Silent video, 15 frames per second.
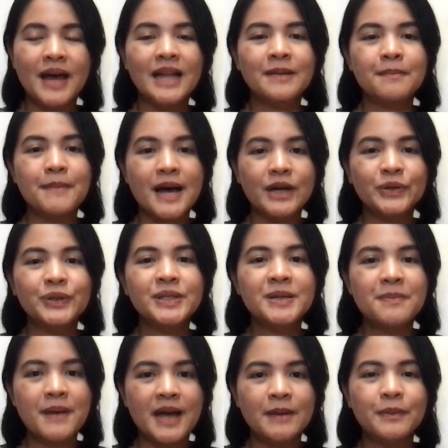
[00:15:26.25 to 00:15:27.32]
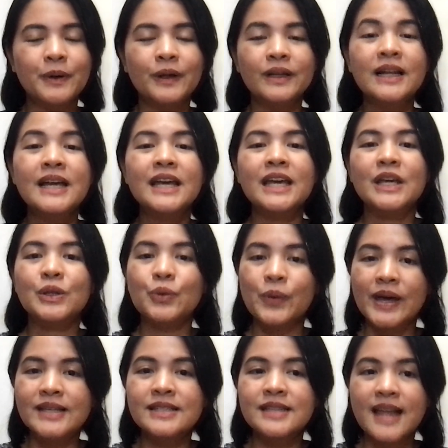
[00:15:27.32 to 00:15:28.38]
at Back to the Bible in
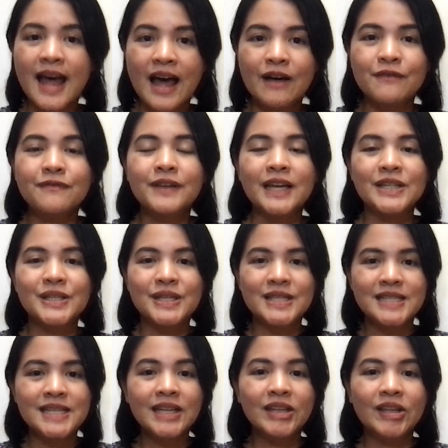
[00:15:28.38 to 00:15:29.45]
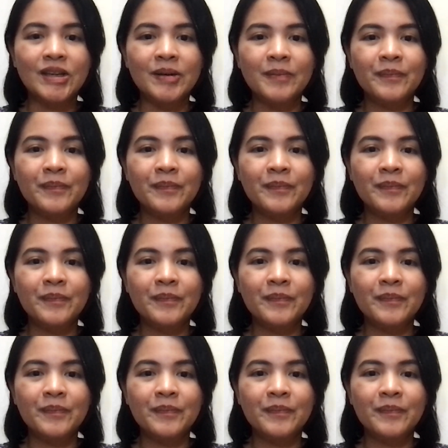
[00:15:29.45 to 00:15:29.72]
West Ave, Quezon City.